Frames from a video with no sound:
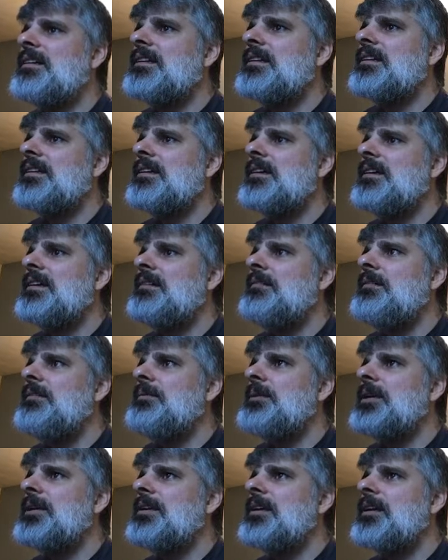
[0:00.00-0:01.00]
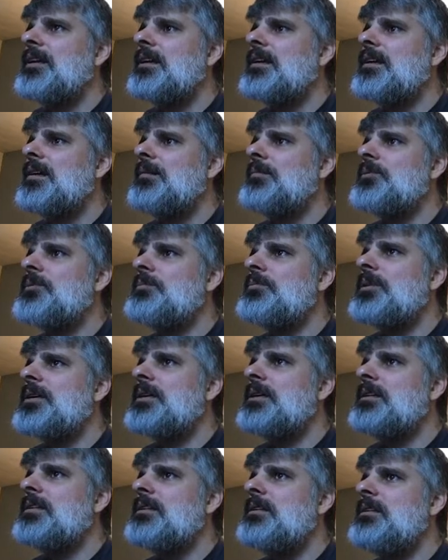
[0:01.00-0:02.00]
Okay, we get out of harm's
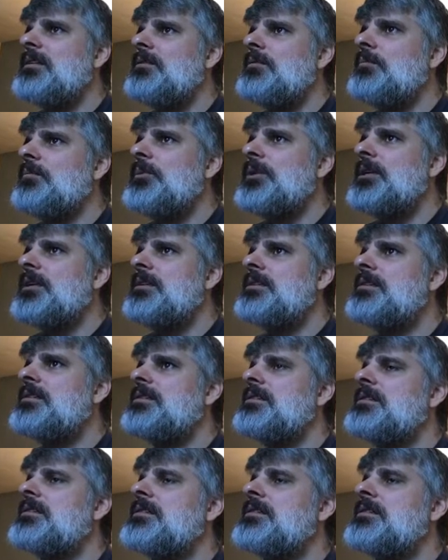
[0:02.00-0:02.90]
way a little bit.